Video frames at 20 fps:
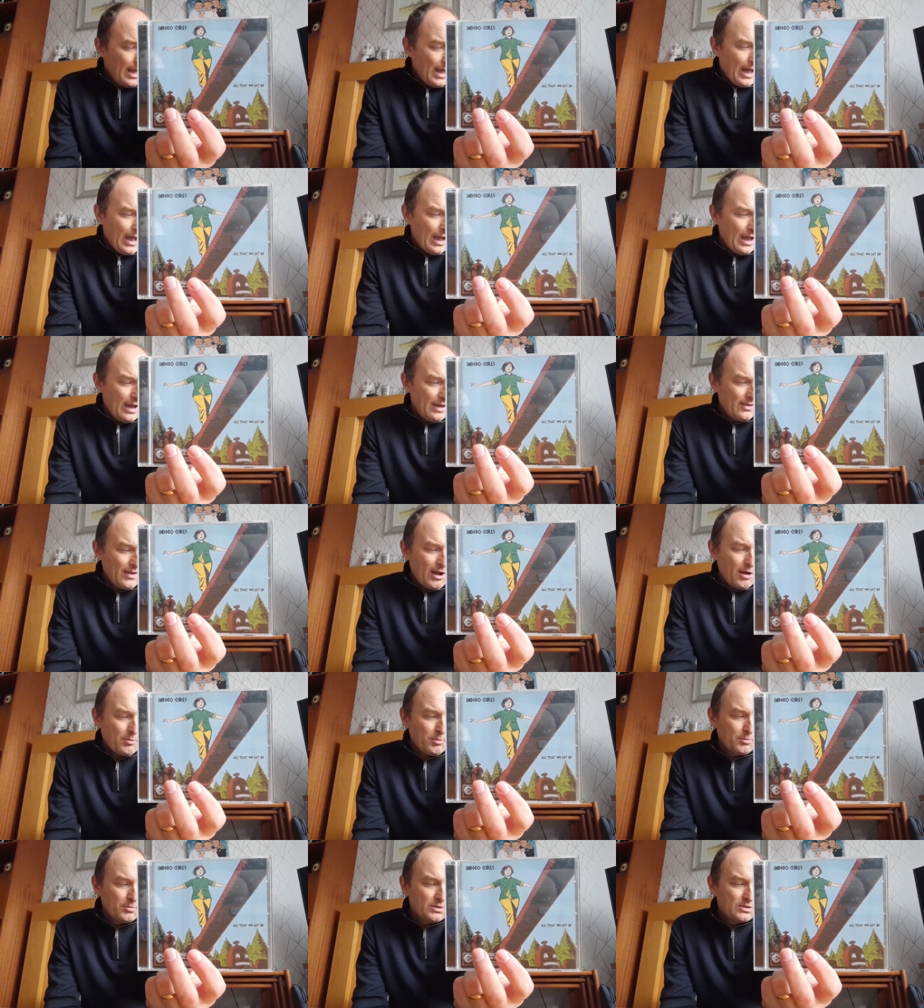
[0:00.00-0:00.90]
Uh, and the
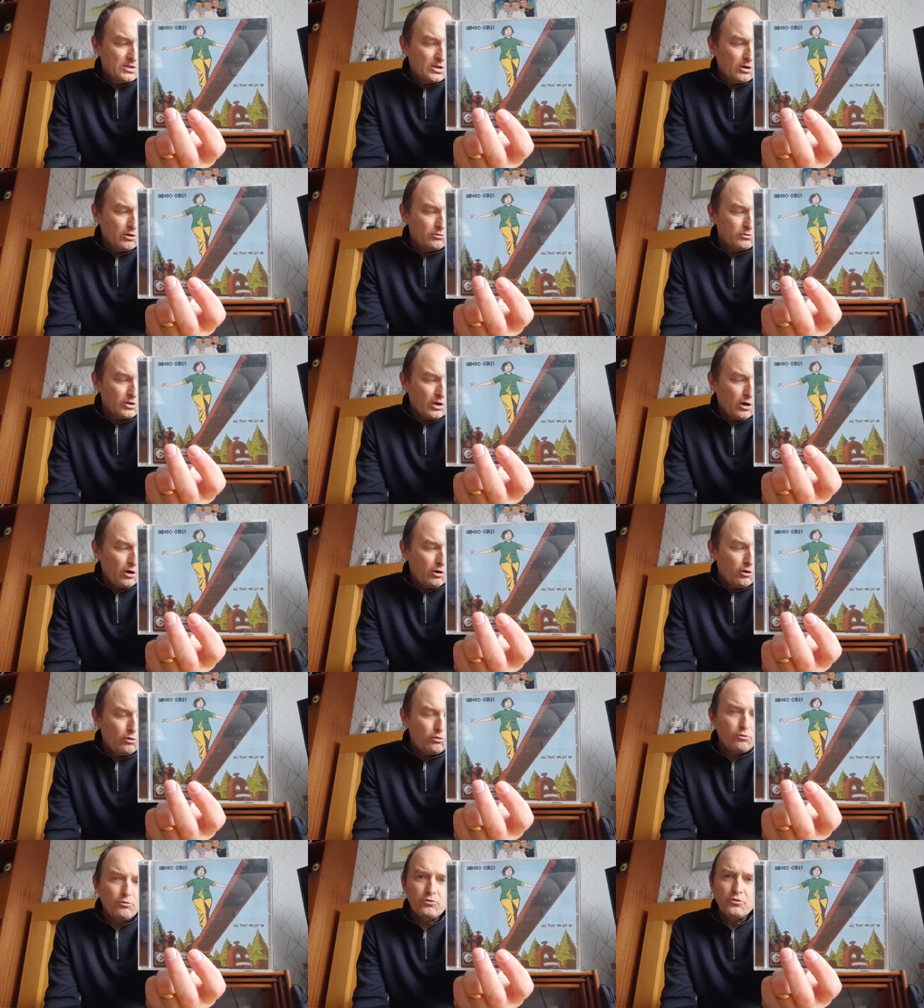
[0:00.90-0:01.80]
album is called
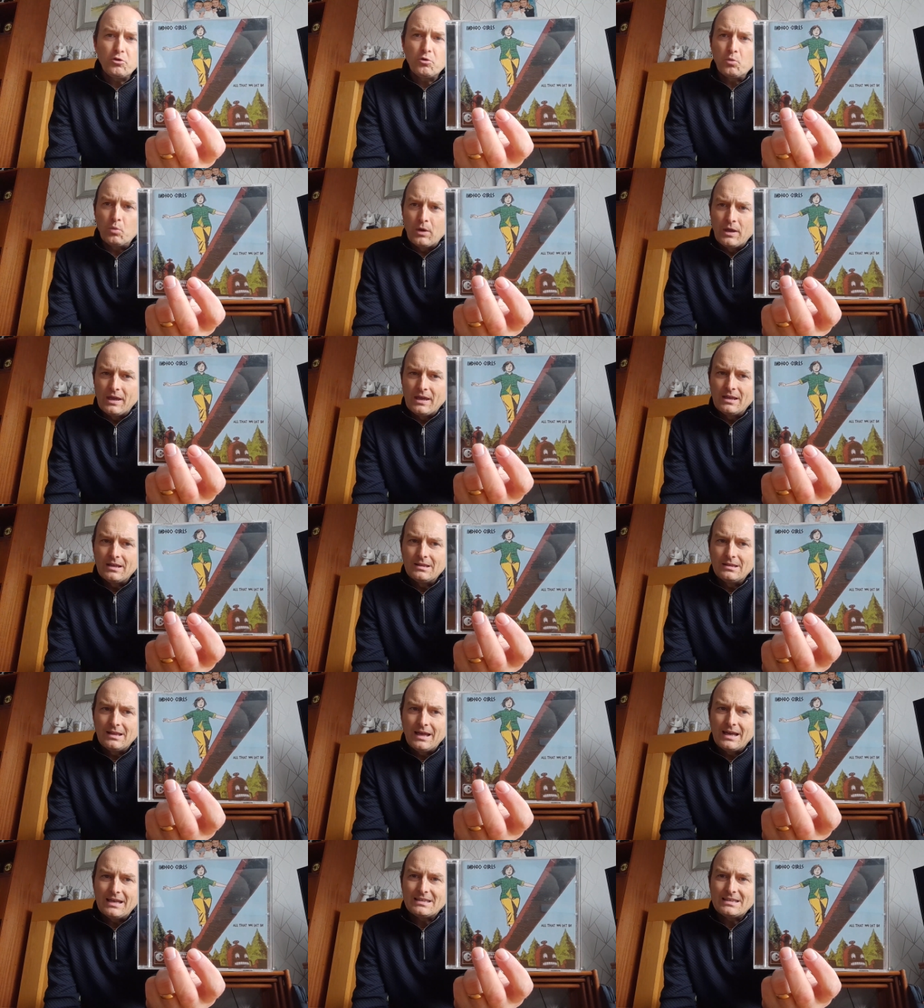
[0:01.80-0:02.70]
All That We
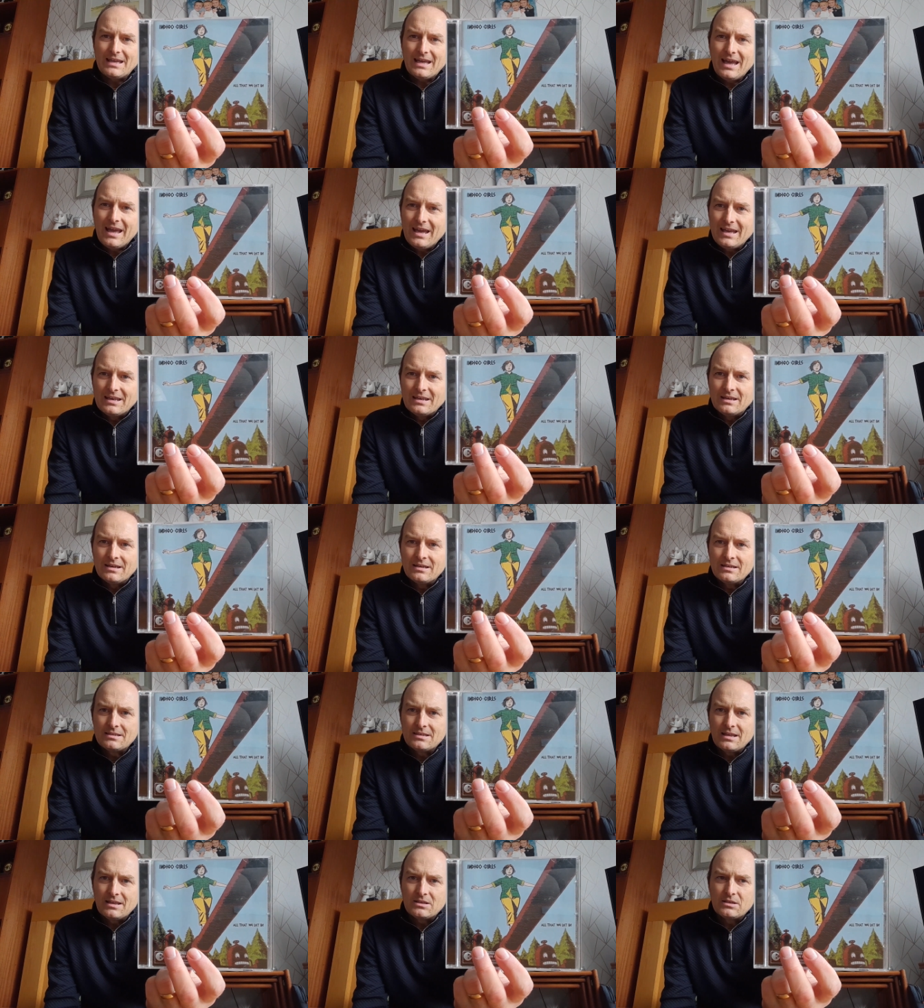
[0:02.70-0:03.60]
Let In.
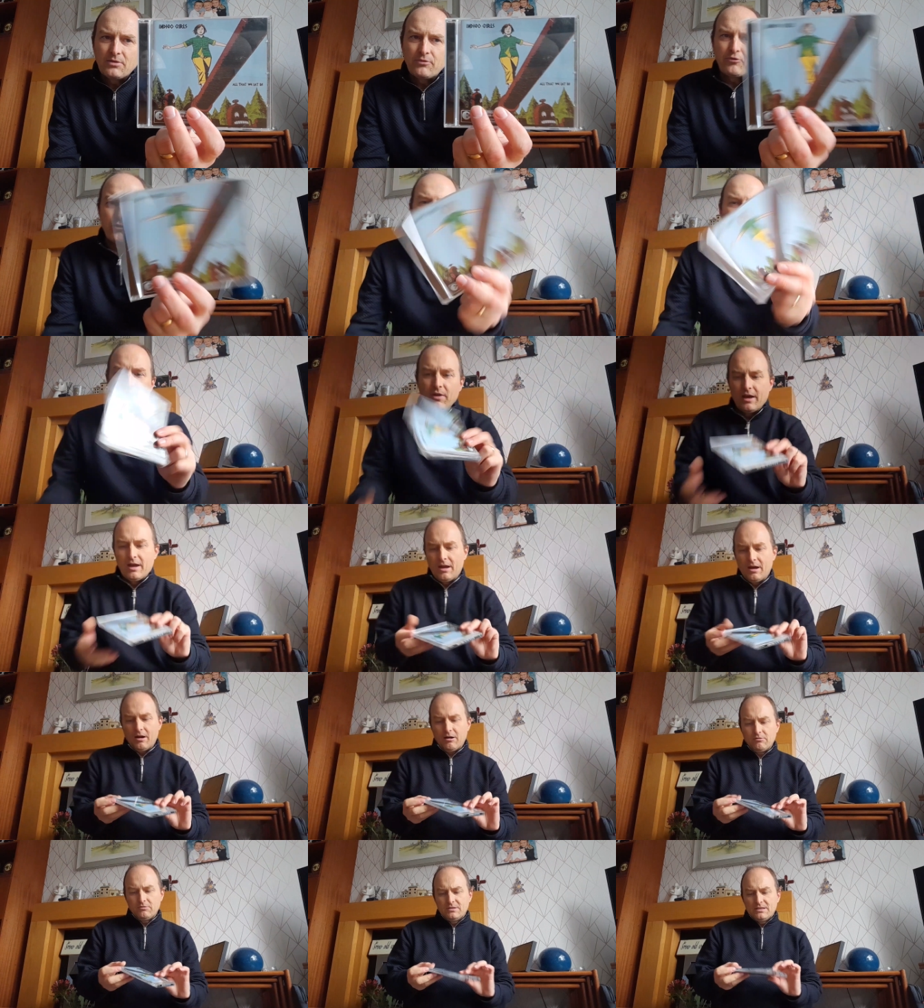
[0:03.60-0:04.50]
So, there's the front
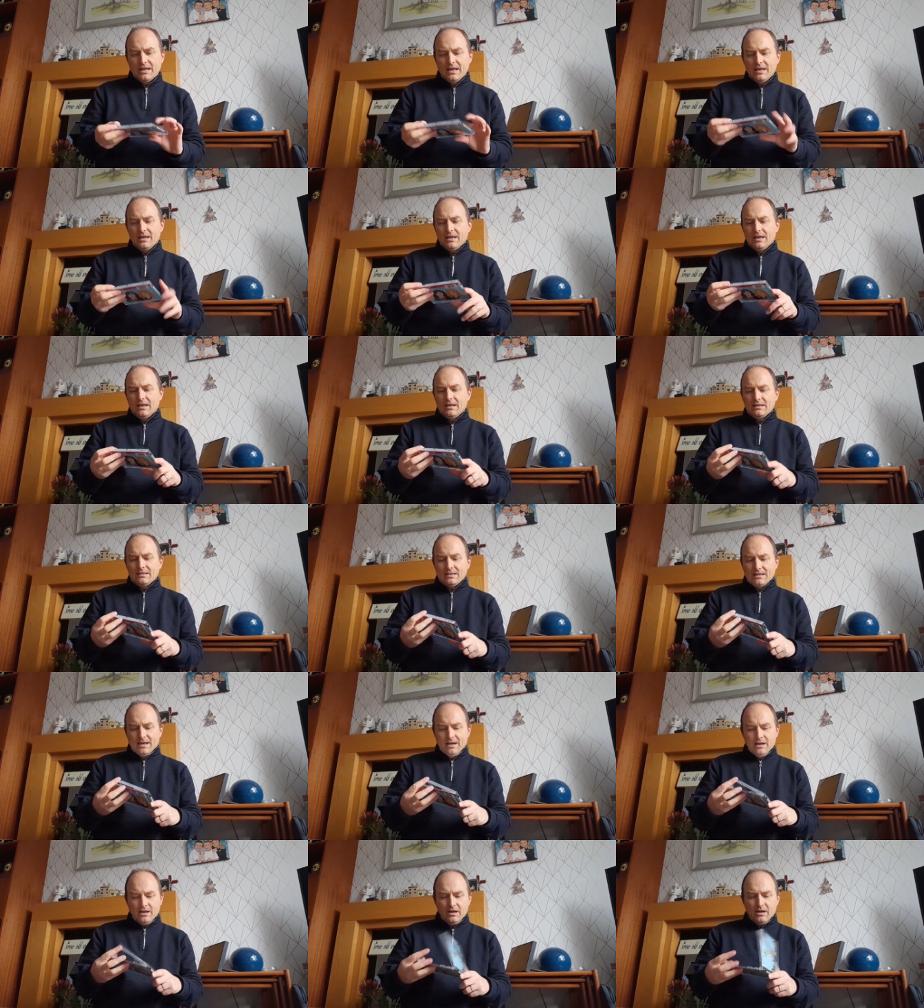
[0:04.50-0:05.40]
there. I'll take it
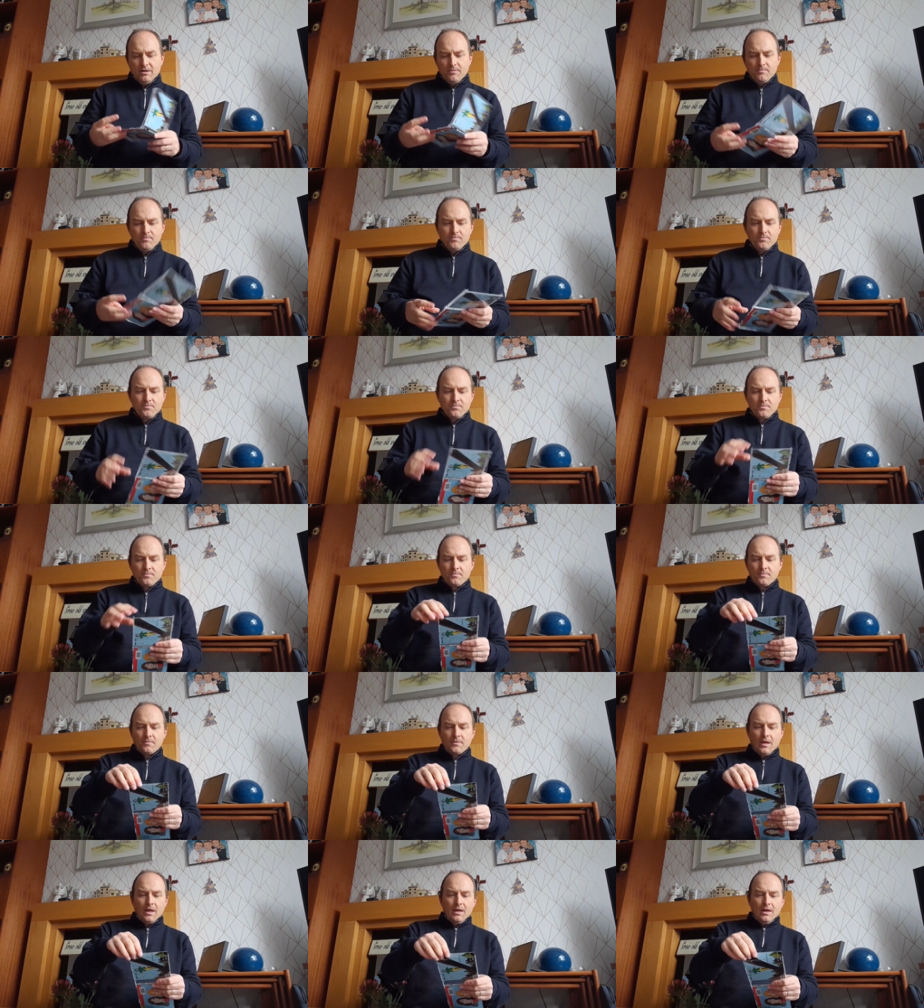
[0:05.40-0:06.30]
um,
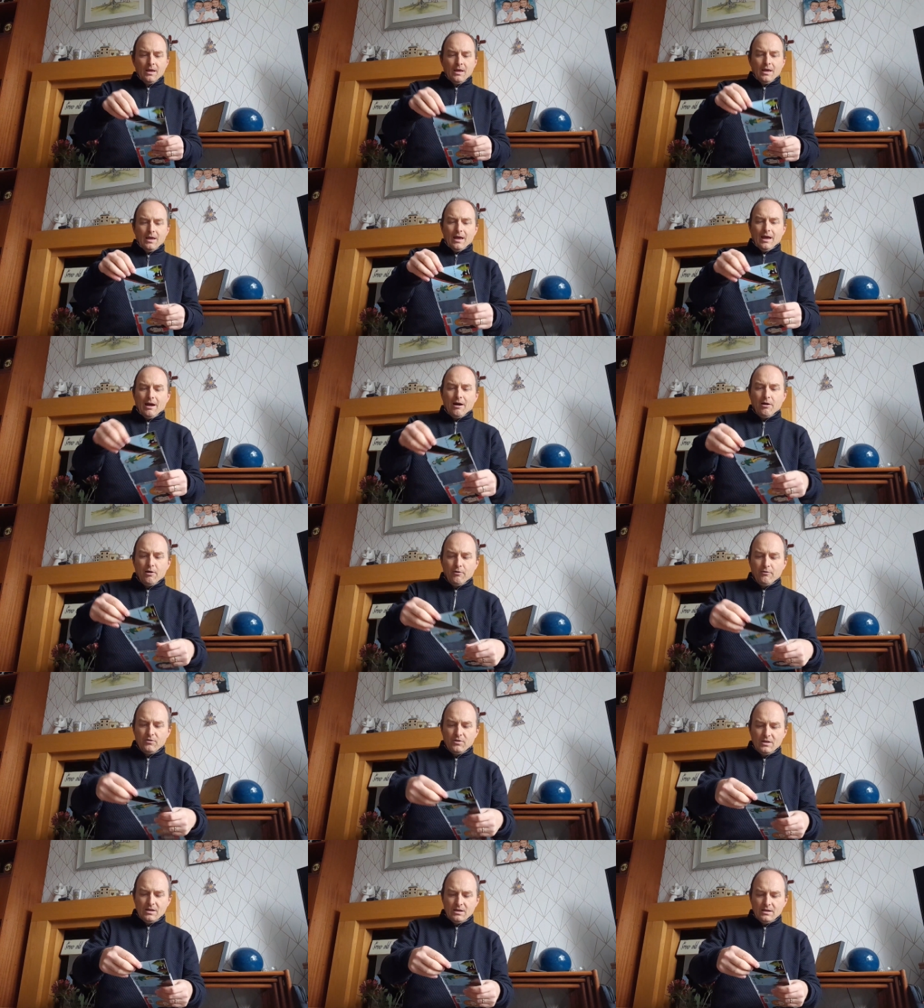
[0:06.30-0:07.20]
out
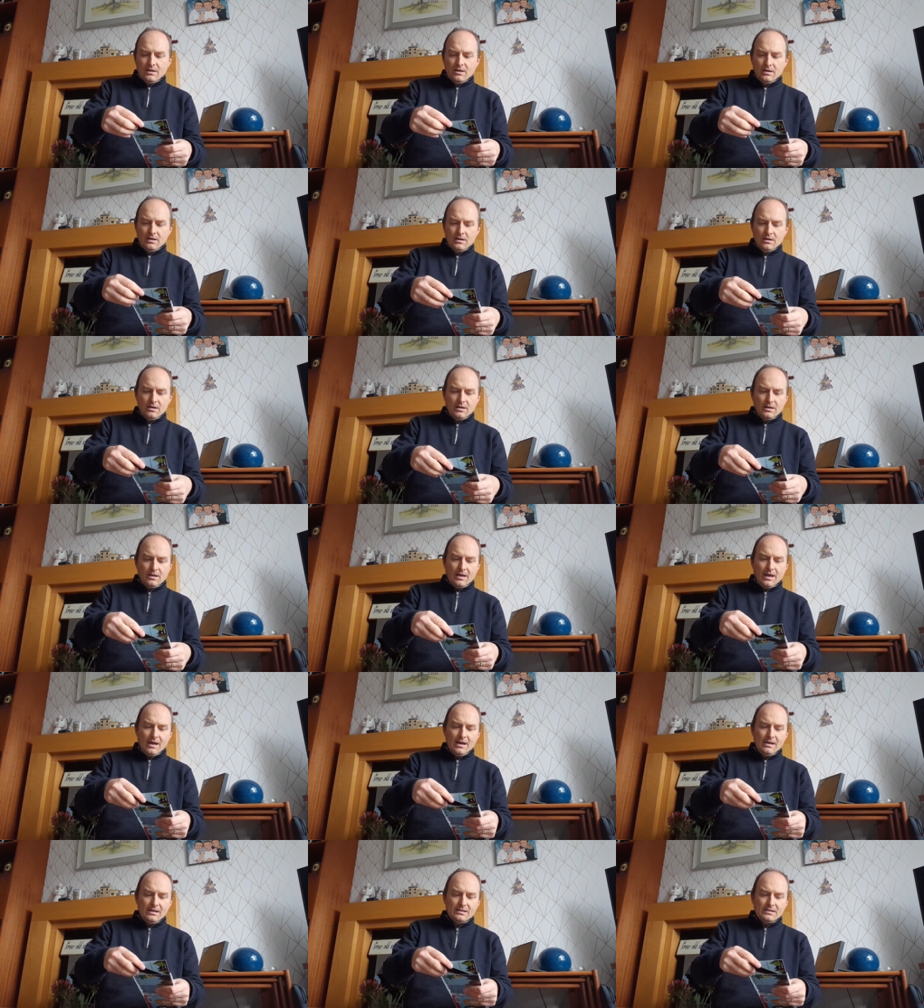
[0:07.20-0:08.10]
of the
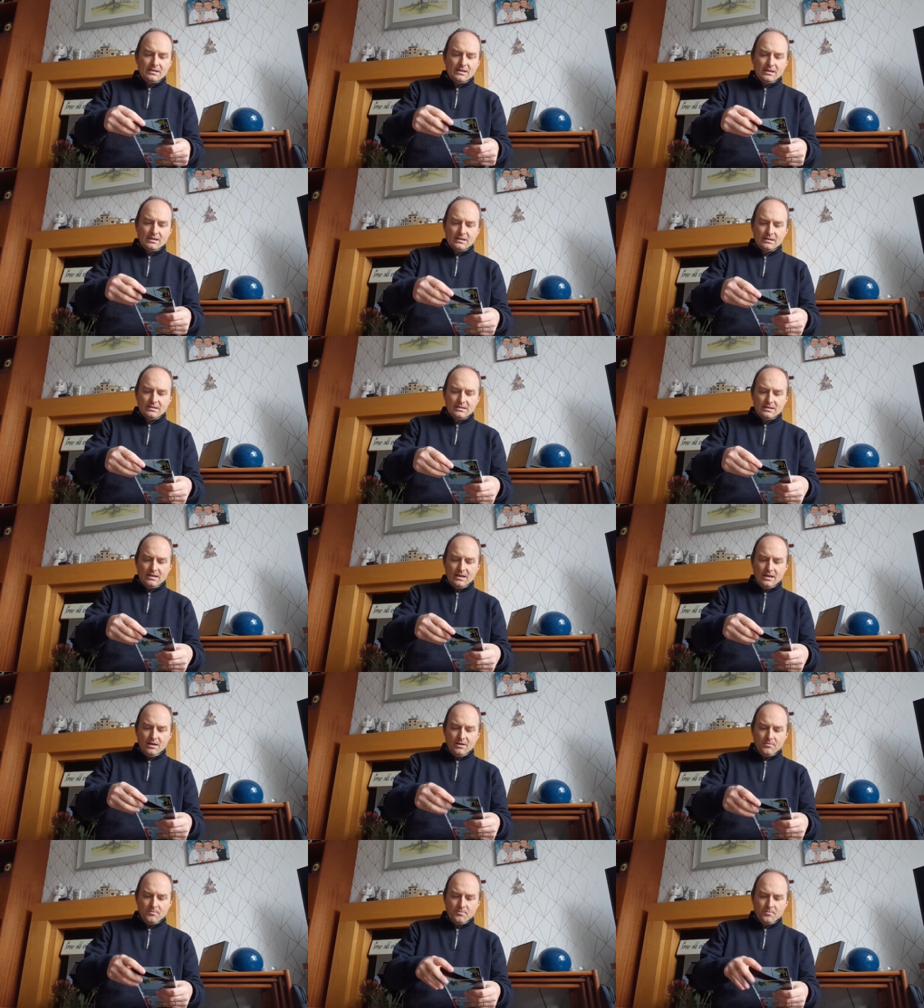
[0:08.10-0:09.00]
case, you can see
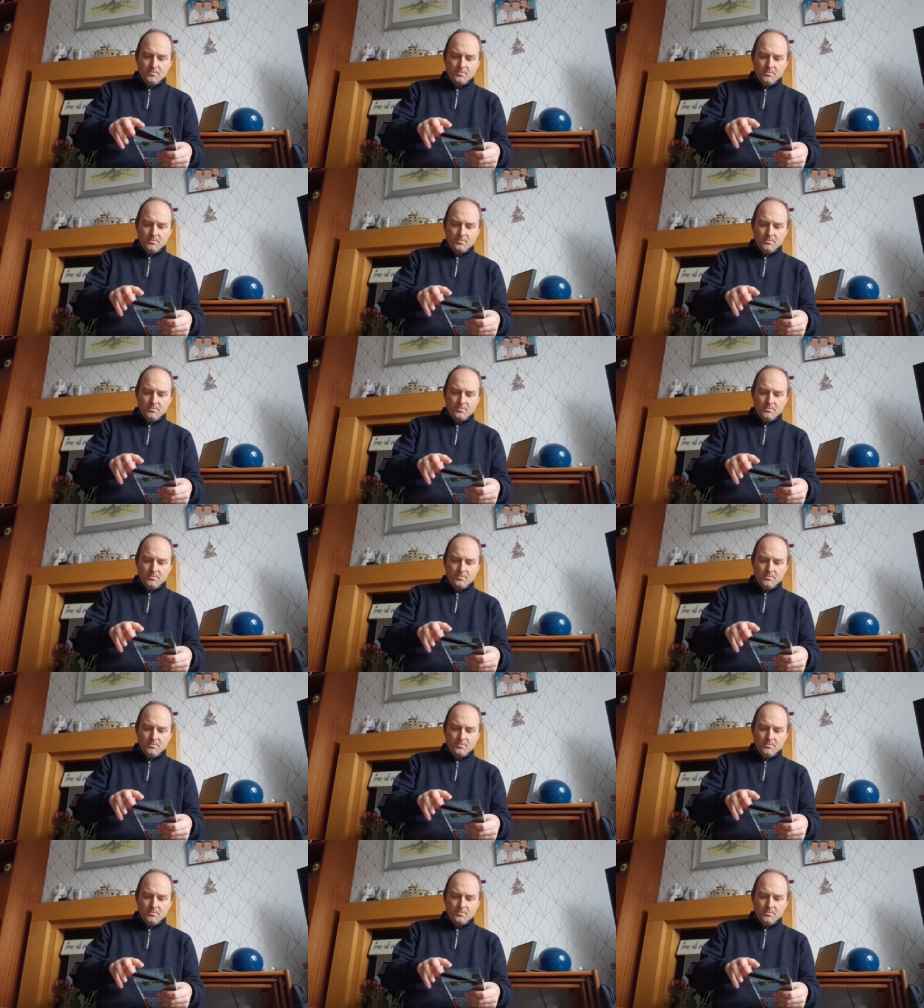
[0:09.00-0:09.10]
it.